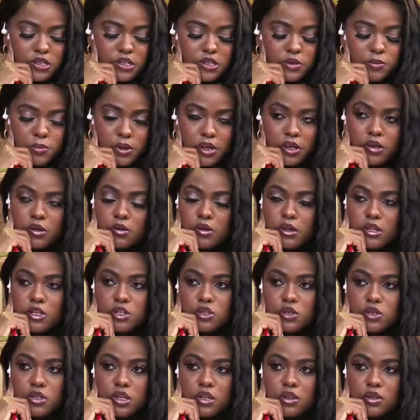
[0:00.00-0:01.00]

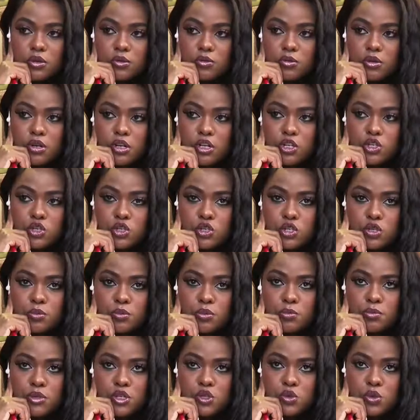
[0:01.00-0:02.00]
speculation that the relationship
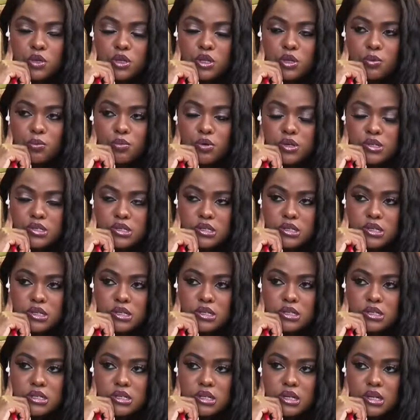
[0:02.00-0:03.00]
between the
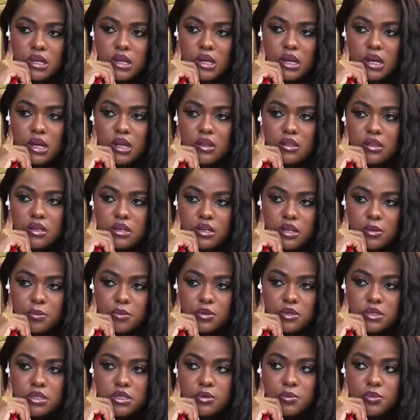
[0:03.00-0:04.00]
president and the
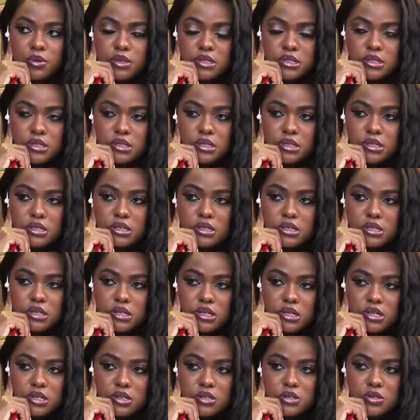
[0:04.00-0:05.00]
deputy president
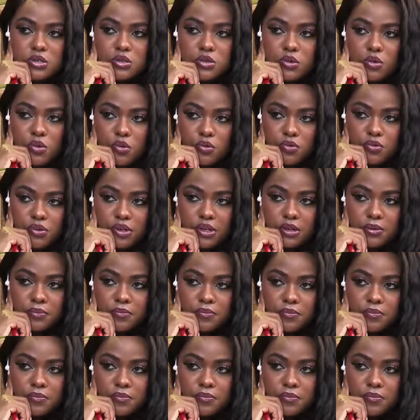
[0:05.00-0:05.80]
is over?